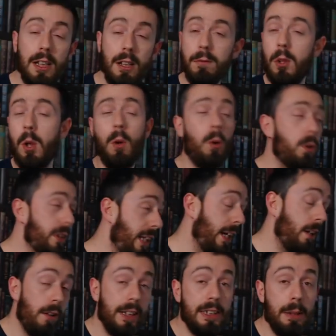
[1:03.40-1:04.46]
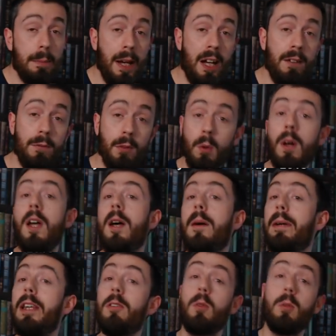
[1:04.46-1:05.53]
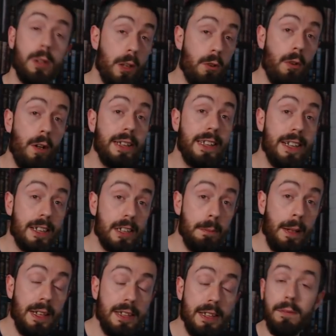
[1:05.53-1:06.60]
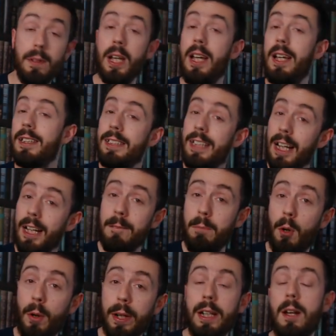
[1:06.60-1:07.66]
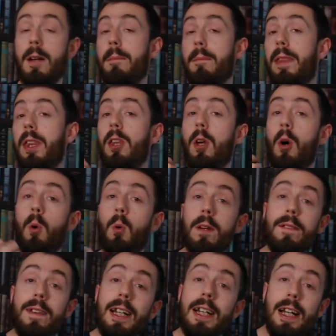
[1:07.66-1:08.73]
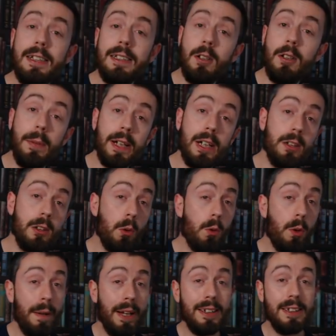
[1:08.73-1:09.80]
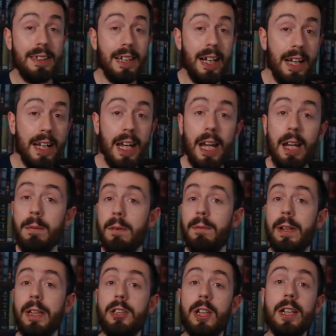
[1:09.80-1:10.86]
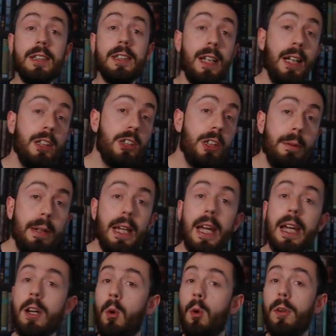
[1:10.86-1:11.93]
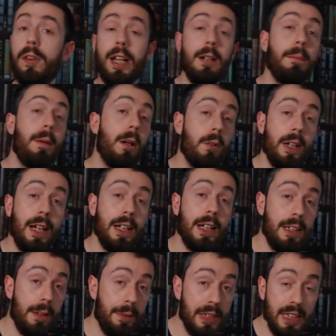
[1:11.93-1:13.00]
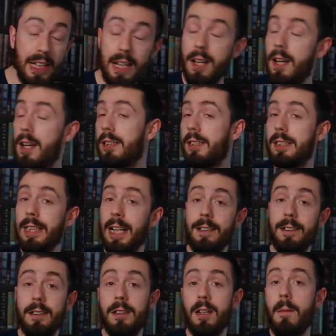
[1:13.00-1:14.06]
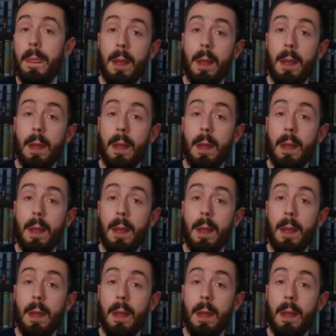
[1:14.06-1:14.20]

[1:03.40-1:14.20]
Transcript: and of course they're crazy powerful, but they're also crazy expensive. Second point, all of the N A Ses that we're going to talk about today either feature ten G B E or Thunderbolt connectivity. Standard